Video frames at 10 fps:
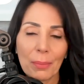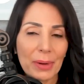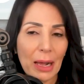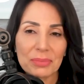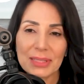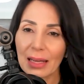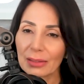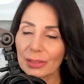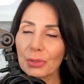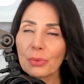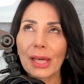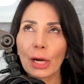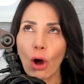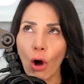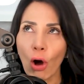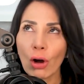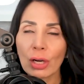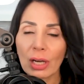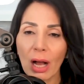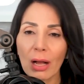But I'm telling you that
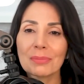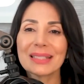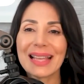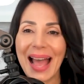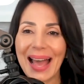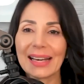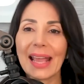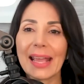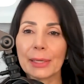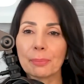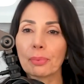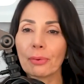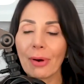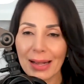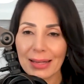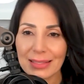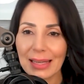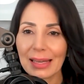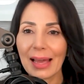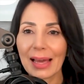all comes at a price
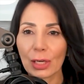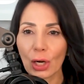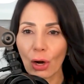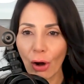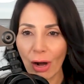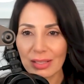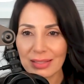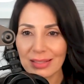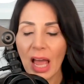and at a cost.